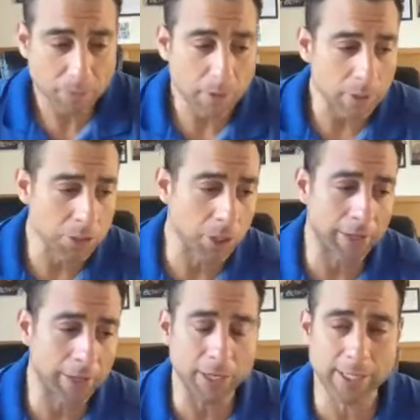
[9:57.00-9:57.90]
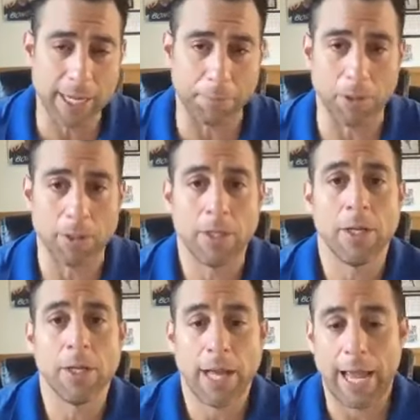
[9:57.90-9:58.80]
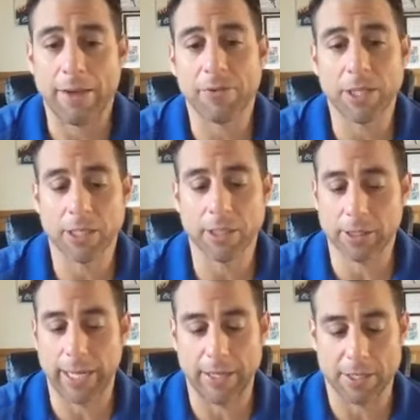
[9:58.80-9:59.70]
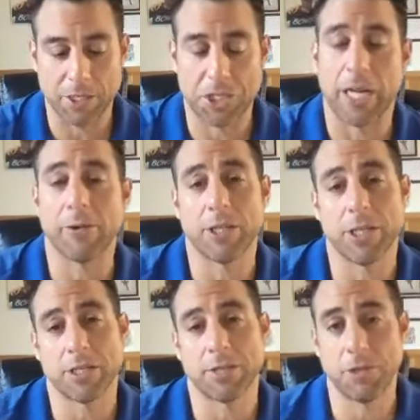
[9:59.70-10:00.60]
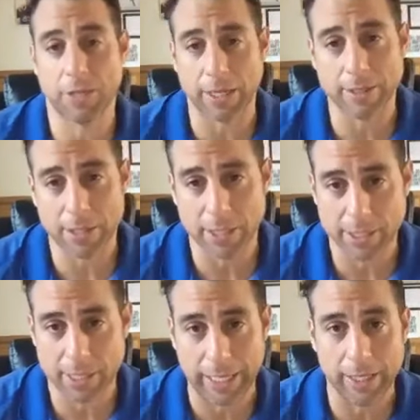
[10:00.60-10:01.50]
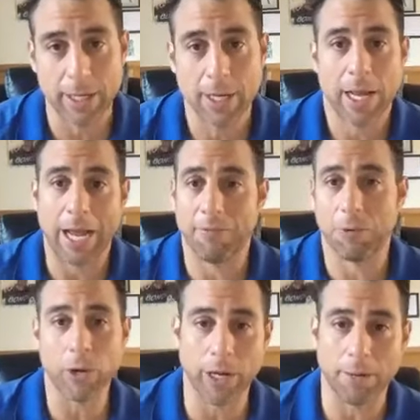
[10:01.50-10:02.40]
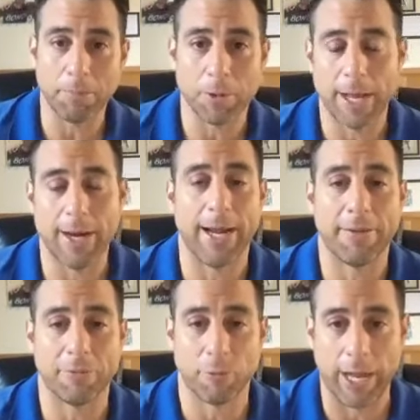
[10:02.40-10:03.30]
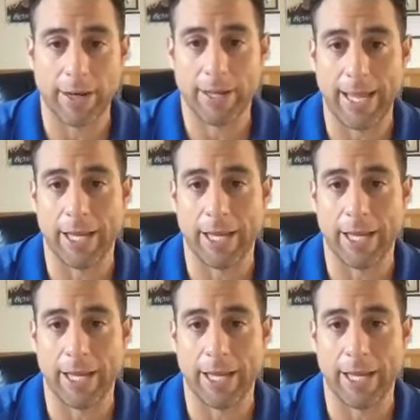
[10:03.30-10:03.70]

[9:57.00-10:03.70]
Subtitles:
So I'll give you an example. Every single day since January 6th of 2016, I have woken up and I have read a